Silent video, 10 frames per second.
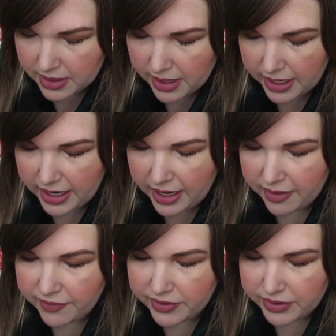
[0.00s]
I
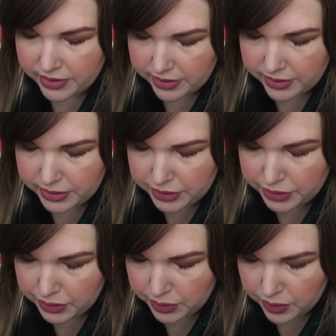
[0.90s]
have
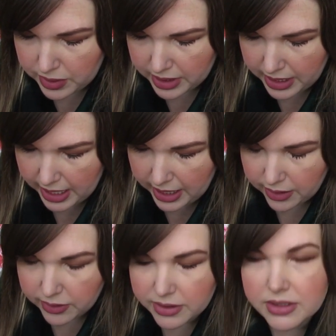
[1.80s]
two
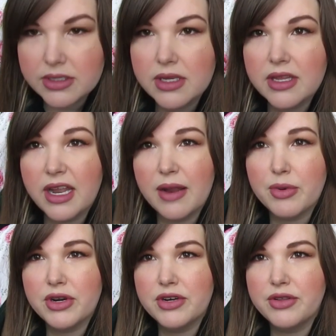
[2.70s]
candles that I
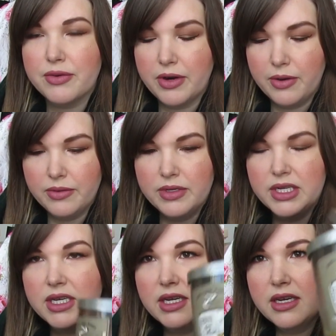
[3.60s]
burned through.
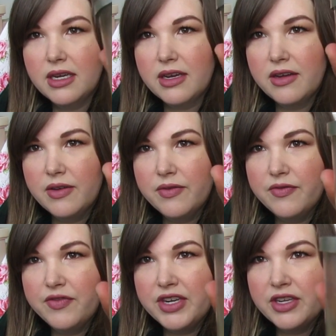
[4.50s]

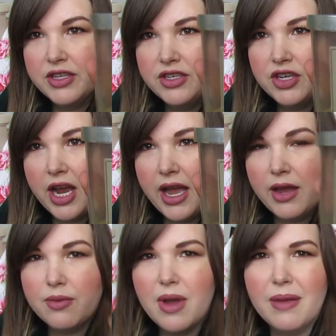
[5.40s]
Vanilla
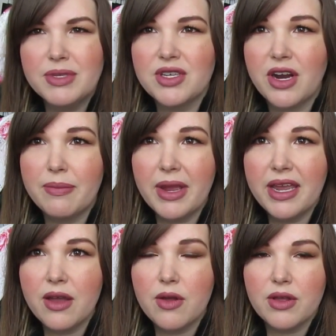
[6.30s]
chai. I'm sorry,
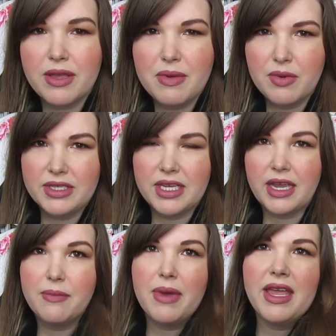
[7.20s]
give me one
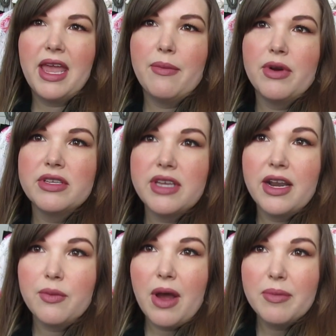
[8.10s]
second. My camera is
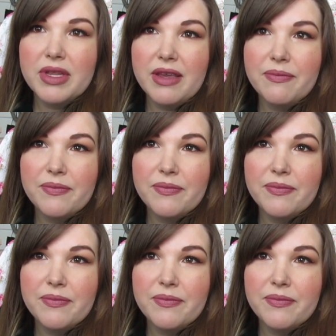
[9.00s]
kind of wobbly.